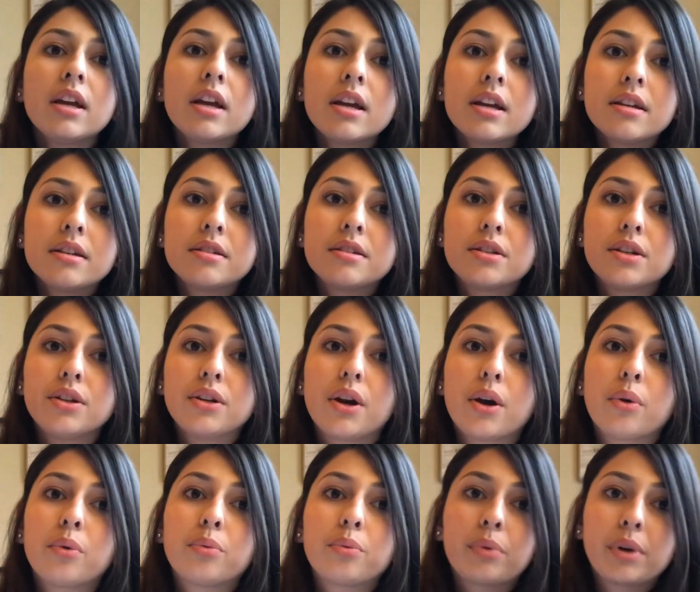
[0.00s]
is
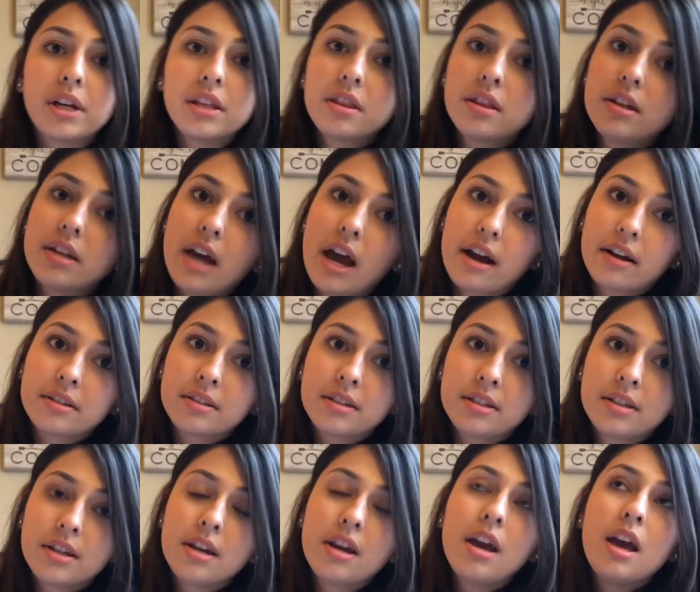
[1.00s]
read the
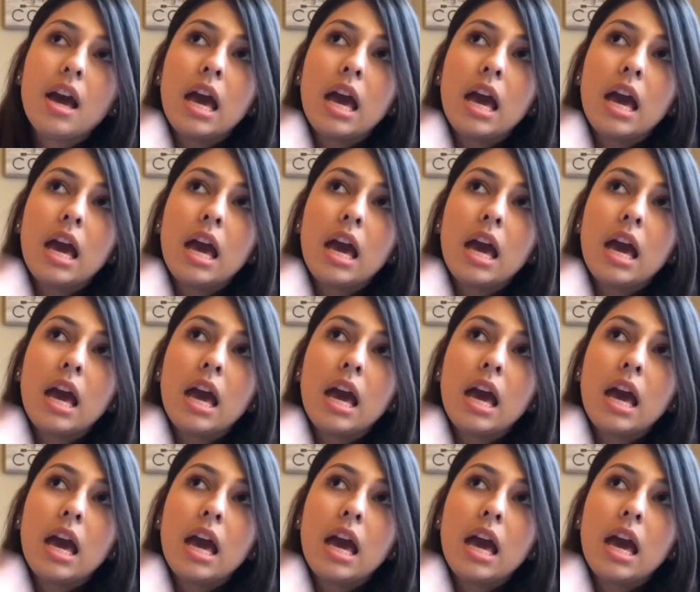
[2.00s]
text.